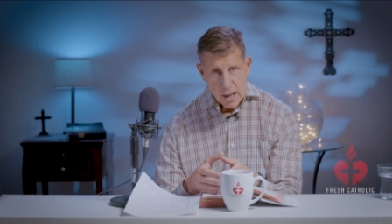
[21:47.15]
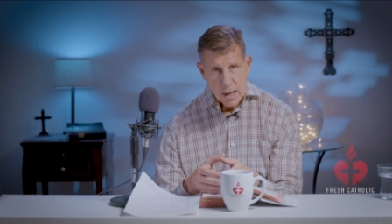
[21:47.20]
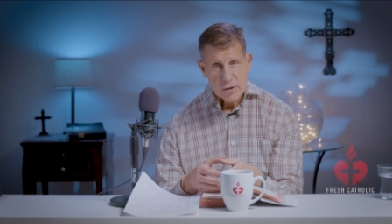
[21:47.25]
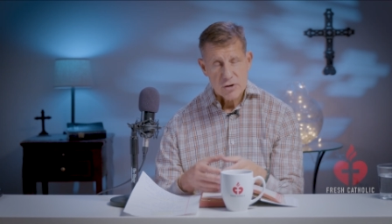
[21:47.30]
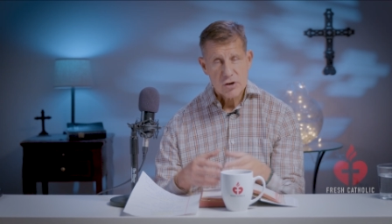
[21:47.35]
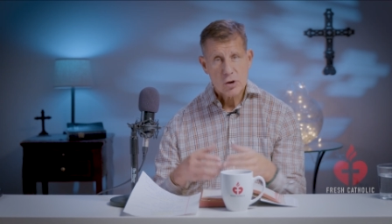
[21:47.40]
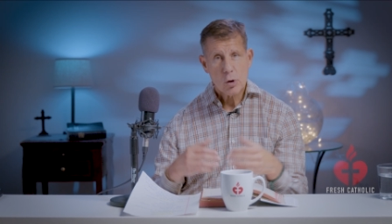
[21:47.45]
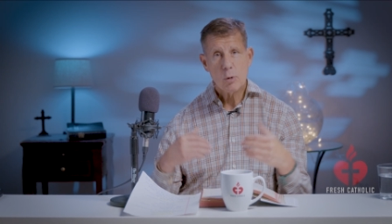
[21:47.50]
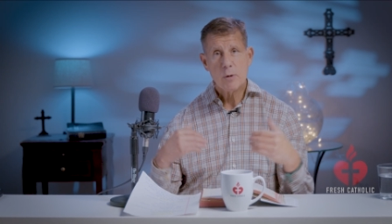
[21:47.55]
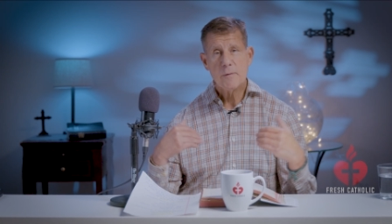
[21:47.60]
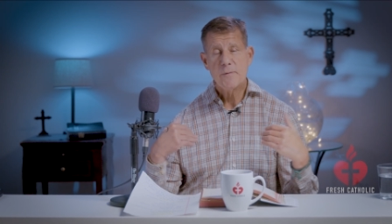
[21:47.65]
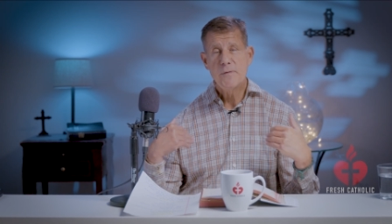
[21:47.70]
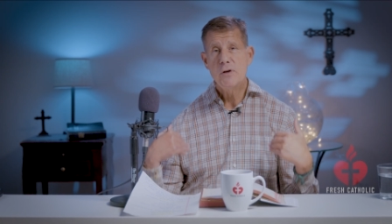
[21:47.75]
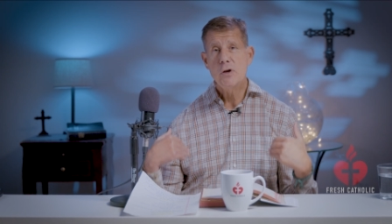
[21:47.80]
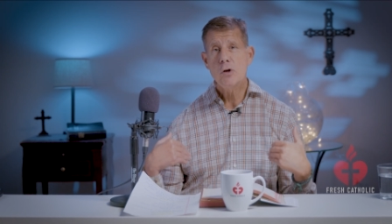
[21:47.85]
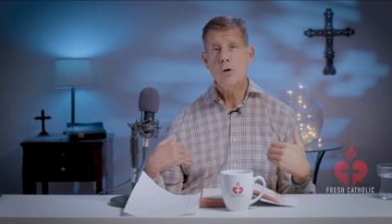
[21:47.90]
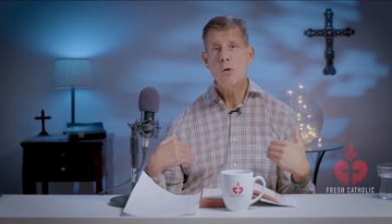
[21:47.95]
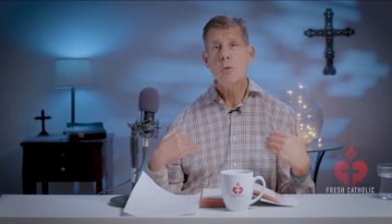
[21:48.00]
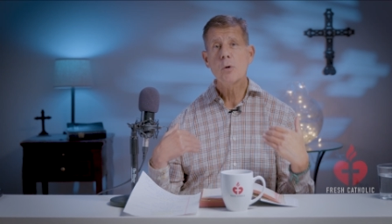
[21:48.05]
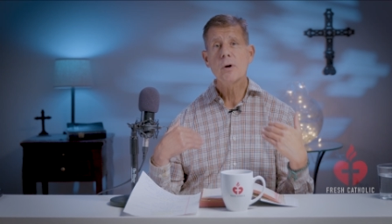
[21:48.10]
So if
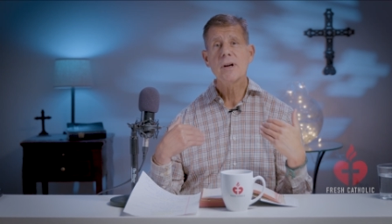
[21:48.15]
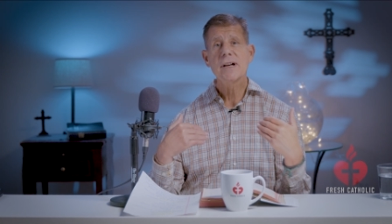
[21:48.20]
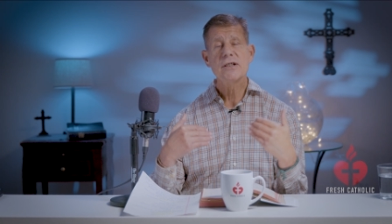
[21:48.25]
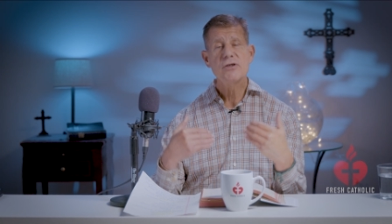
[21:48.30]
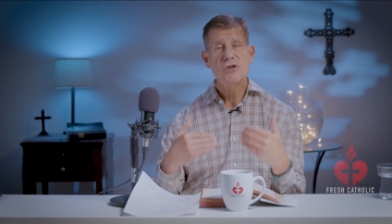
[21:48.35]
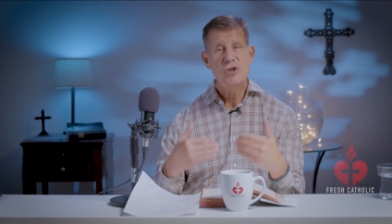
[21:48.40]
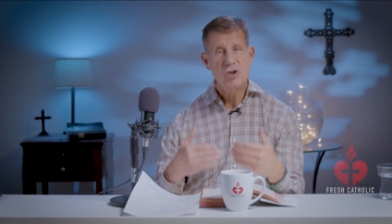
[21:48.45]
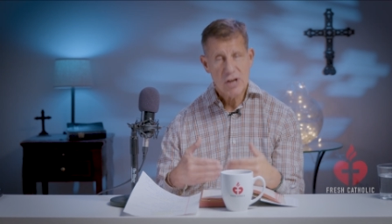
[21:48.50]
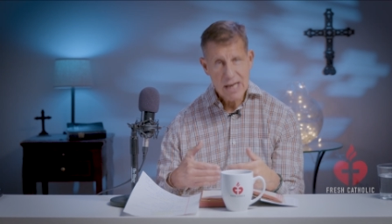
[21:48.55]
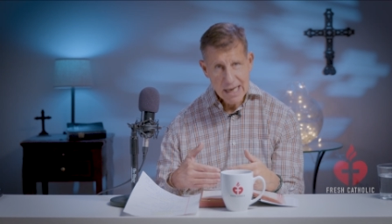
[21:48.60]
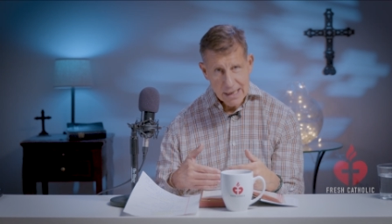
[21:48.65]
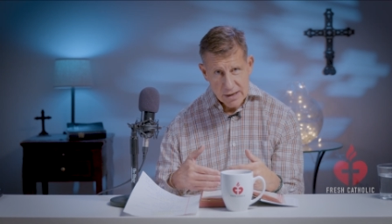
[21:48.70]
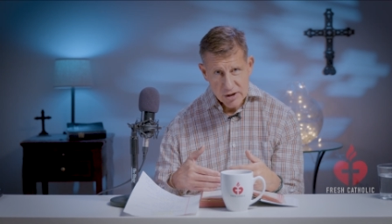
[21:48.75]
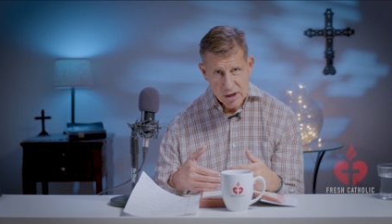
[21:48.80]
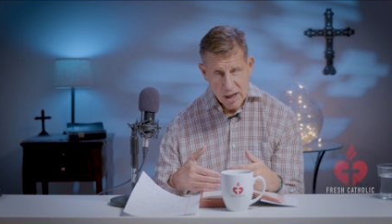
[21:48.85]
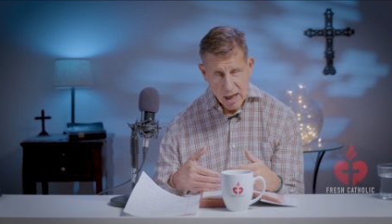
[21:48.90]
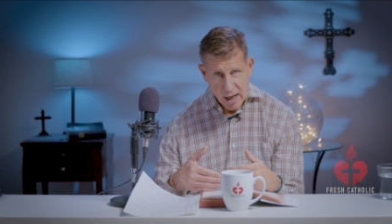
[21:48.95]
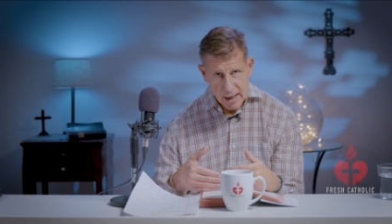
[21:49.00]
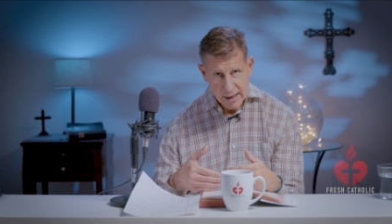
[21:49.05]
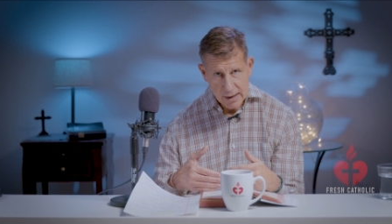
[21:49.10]
you were a
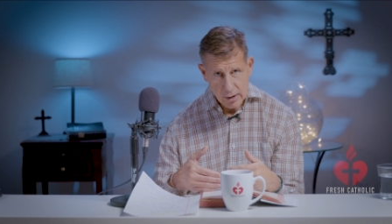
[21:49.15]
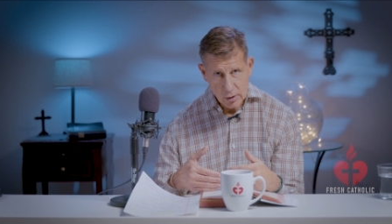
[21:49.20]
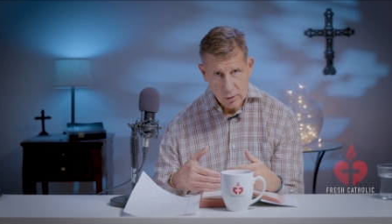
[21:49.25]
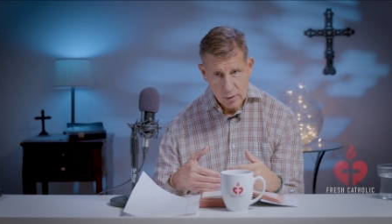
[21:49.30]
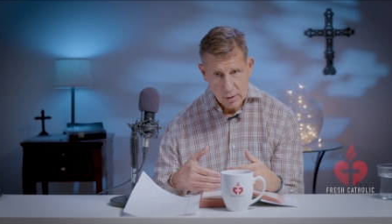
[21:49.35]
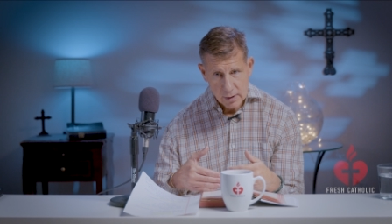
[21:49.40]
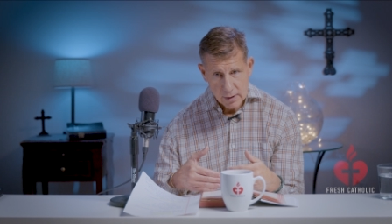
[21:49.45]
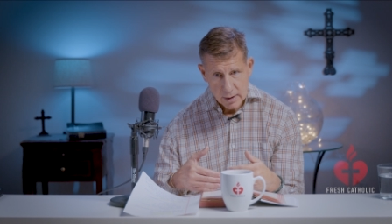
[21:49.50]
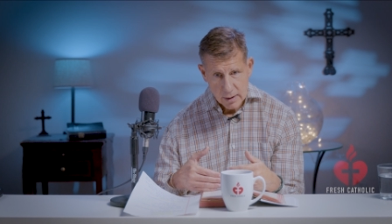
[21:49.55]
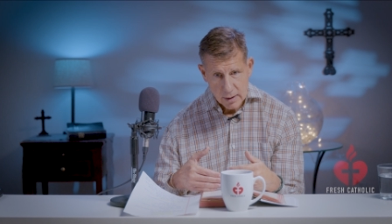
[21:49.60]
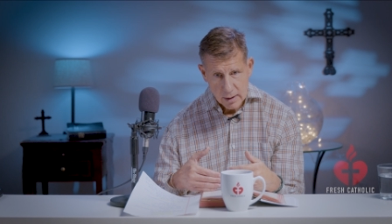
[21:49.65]
Gentile,